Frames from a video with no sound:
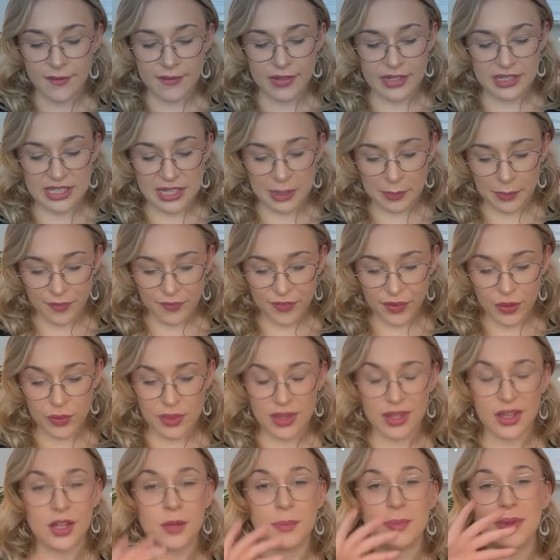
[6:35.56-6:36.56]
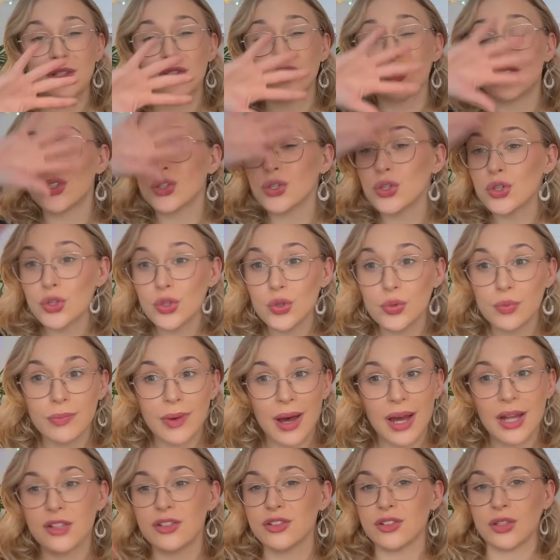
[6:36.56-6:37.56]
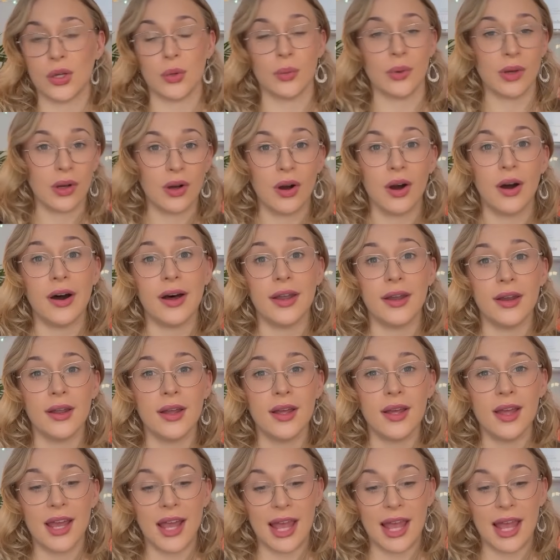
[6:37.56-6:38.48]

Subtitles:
For some of you, there could be too much going on.